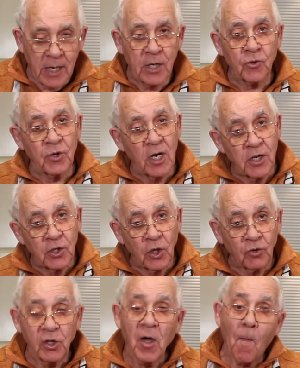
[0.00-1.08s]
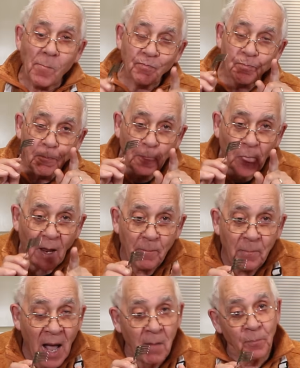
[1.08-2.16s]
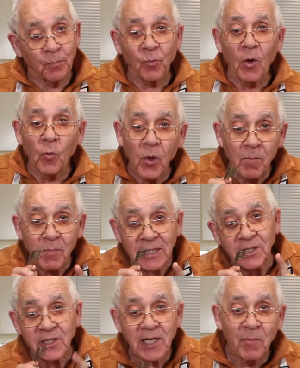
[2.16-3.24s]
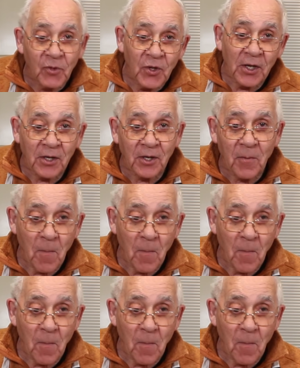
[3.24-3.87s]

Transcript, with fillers: It's really good, but we miss something.